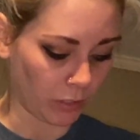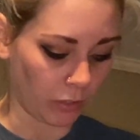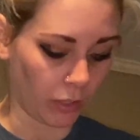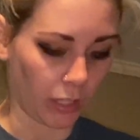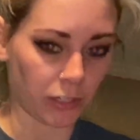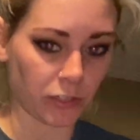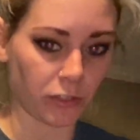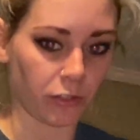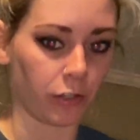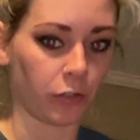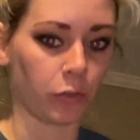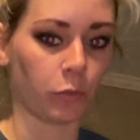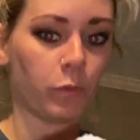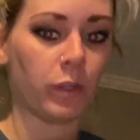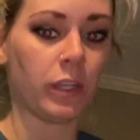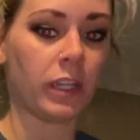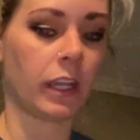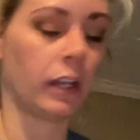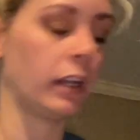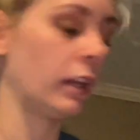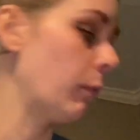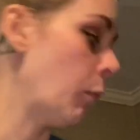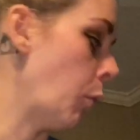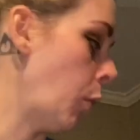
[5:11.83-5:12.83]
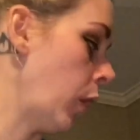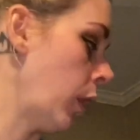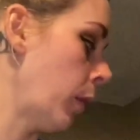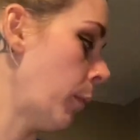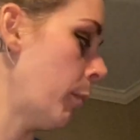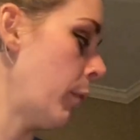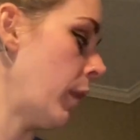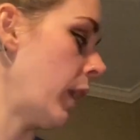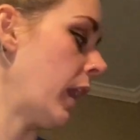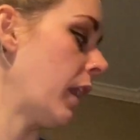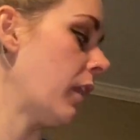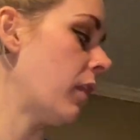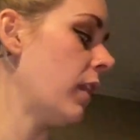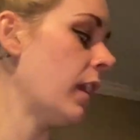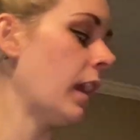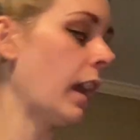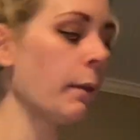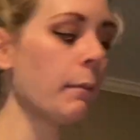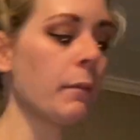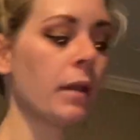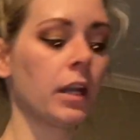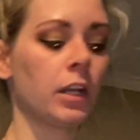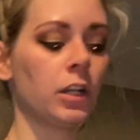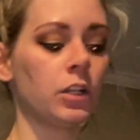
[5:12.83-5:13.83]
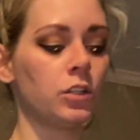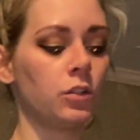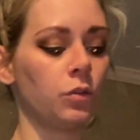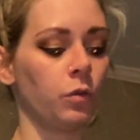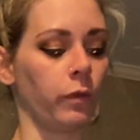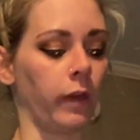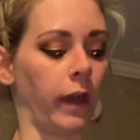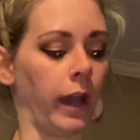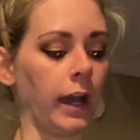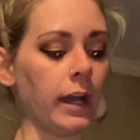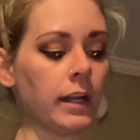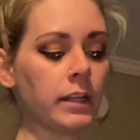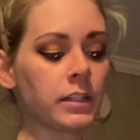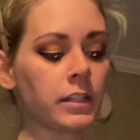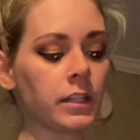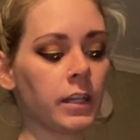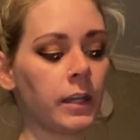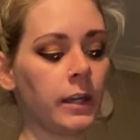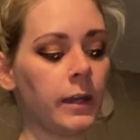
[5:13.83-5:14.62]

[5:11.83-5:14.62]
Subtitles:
lot during the week anymore, but I think I'm going to do that.